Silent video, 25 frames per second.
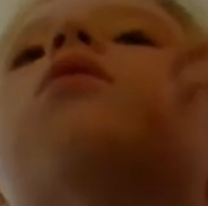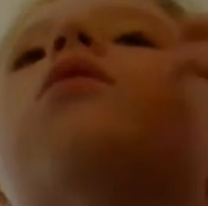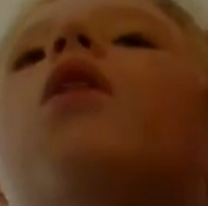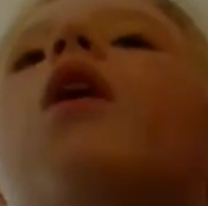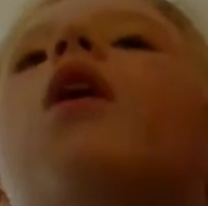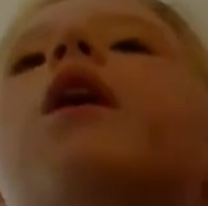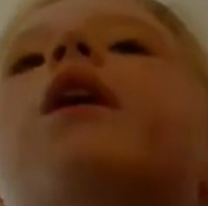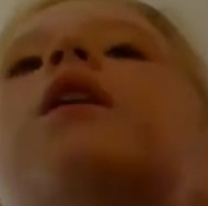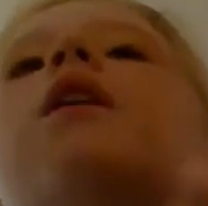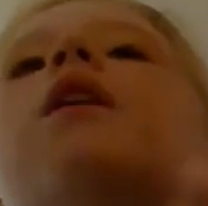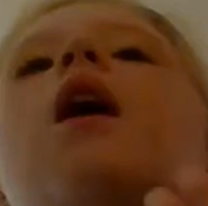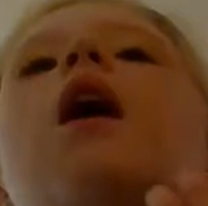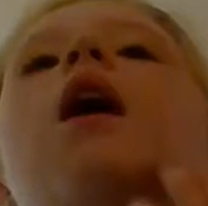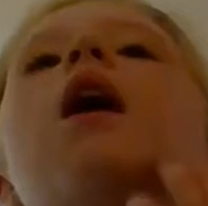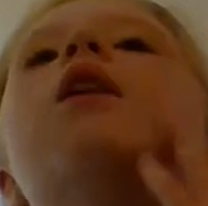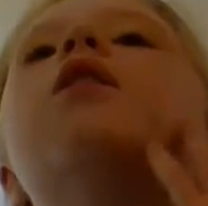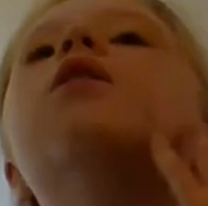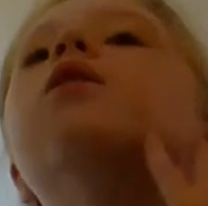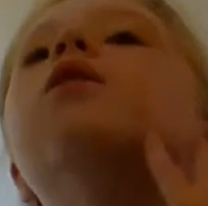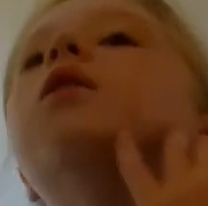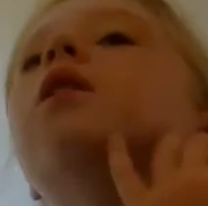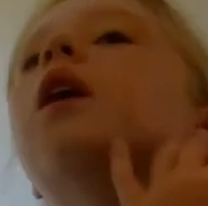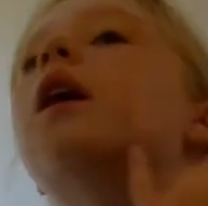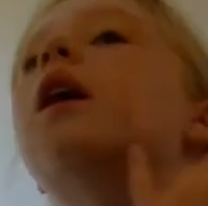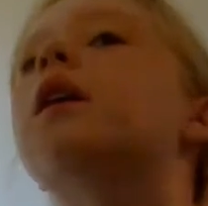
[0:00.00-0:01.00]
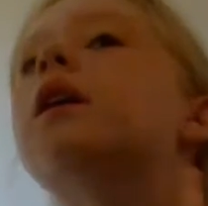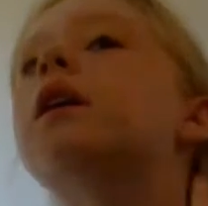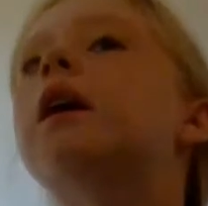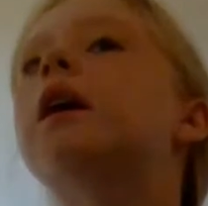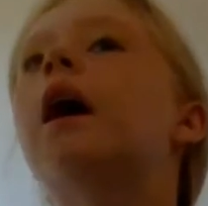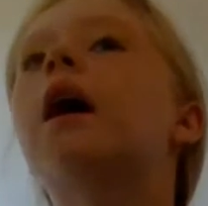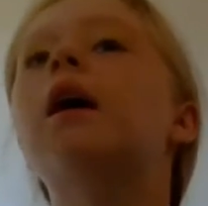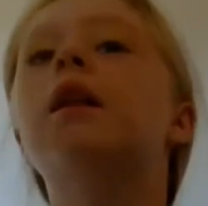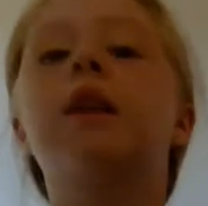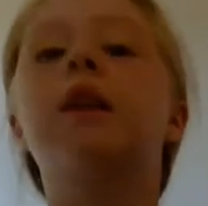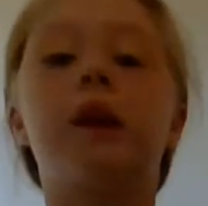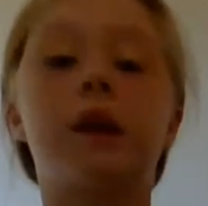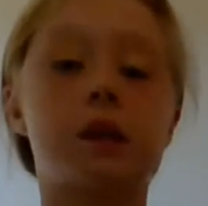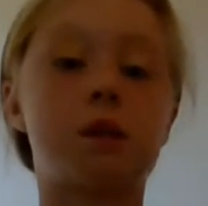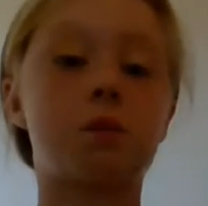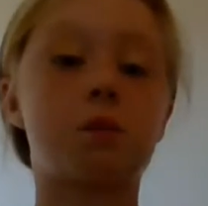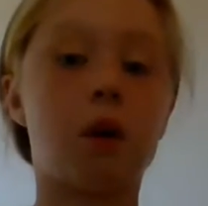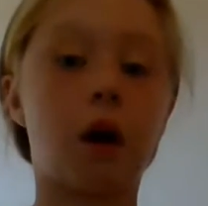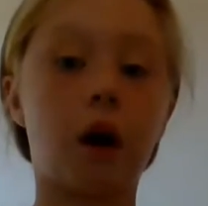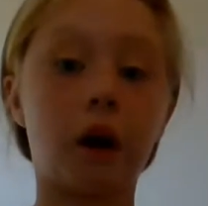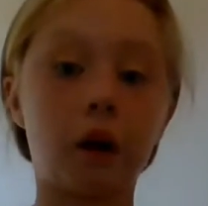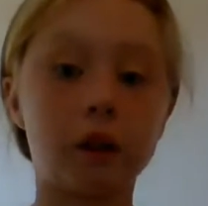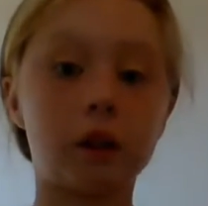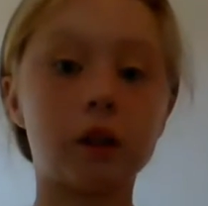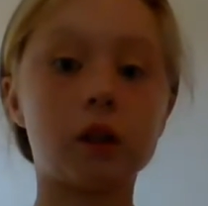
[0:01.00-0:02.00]
like I can get the
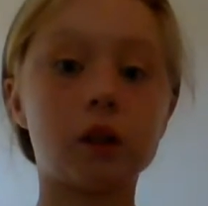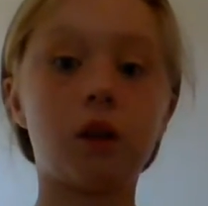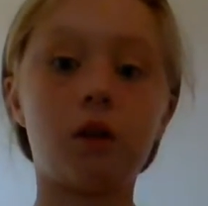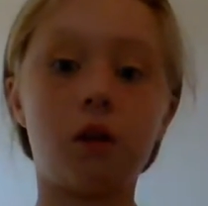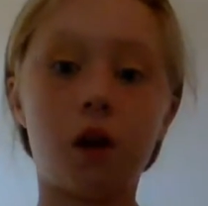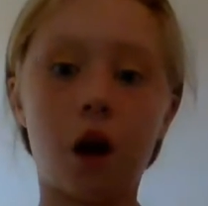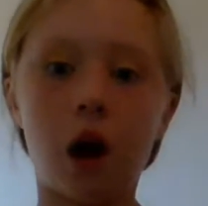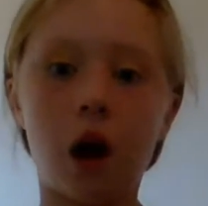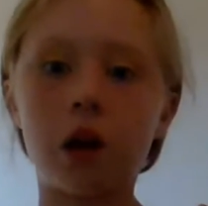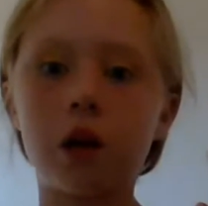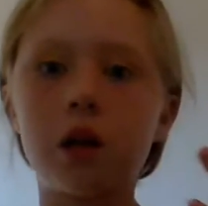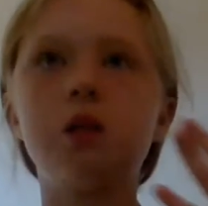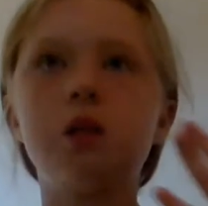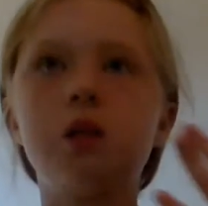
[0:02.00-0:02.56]
spas a lot